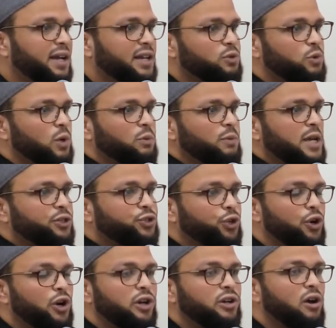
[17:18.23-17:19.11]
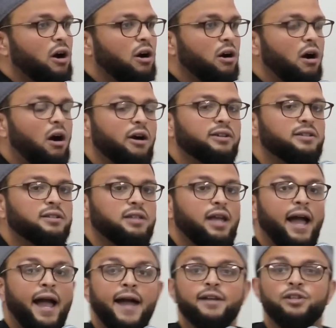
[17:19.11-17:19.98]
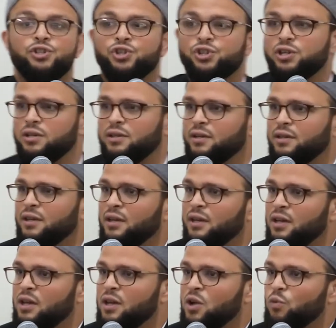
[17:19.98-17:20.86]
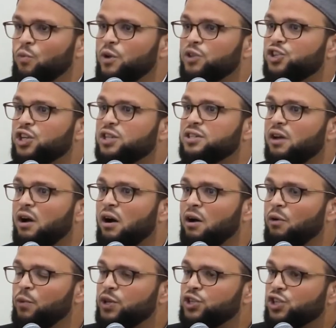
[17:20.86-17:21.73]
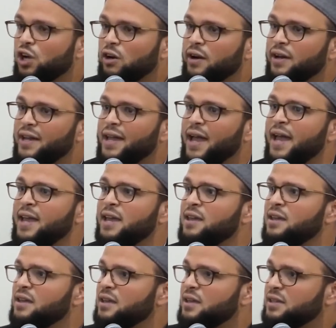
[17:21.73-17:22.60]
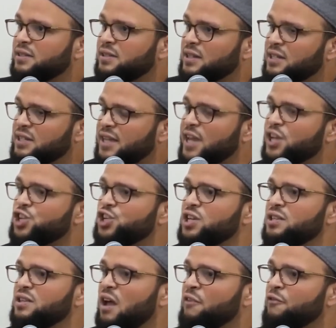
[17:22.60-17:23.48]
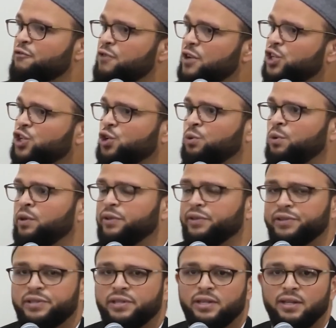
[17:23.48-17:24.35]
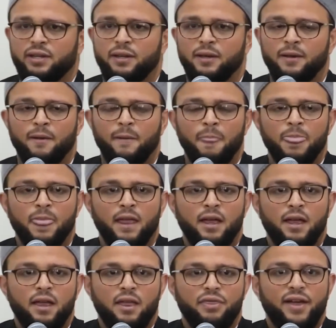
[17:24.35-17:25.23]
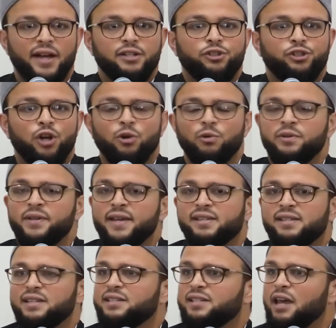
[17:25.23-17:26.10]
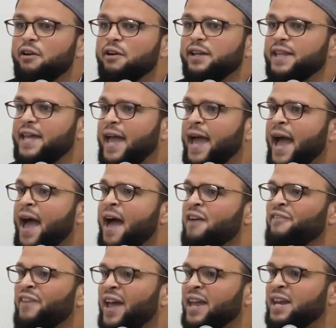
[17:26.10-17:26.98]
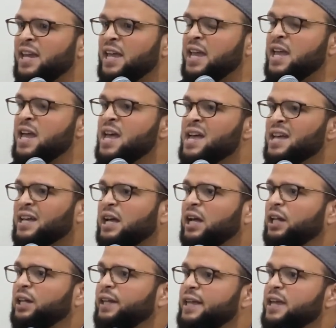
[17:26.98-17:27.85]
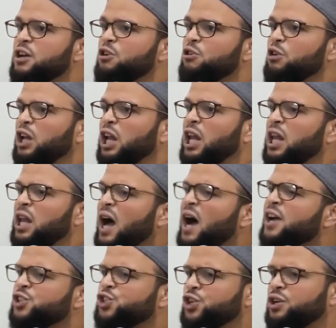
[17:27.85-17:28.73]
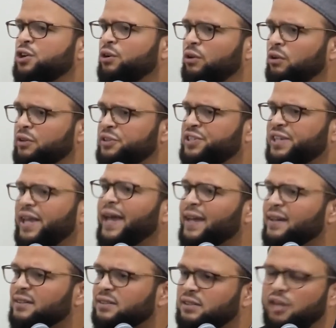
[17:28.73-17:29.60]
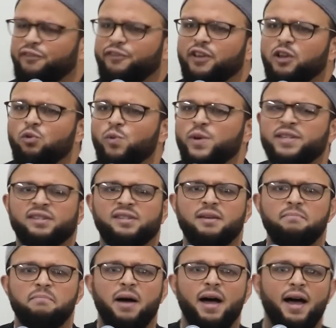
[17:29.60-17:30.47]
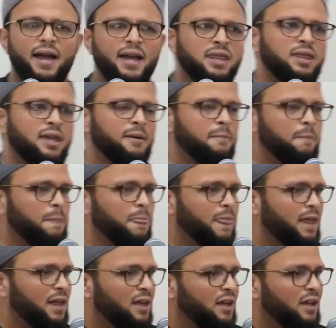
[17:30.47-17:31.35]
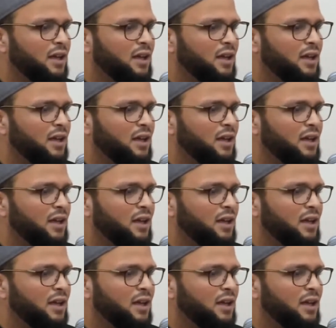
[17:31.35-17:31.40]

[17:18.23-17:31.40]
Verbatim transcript: Because when we turn our hearts to Hajj, which, is our, which are a, a succession of rituals that don't necessarily have any clear, logical, scientific wisdom behind them,